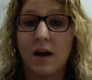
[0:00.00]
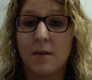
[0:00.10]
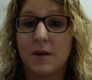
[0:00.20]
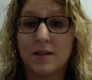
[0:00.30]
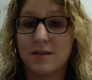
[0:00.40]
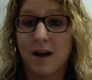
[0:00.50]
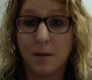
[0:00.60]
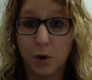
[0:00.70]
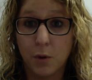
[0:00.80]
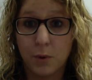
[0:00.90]
is not
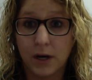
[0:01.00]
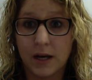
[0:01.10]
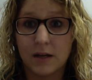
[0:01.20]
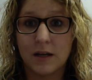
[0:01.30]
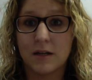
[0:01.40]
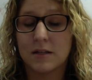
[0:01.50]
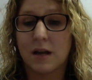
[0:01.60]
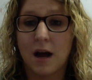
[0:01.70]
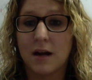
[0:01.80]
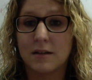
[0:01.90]
appropriate. It is
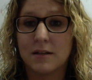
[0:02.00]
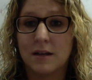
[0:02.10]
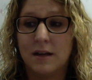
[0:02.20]
not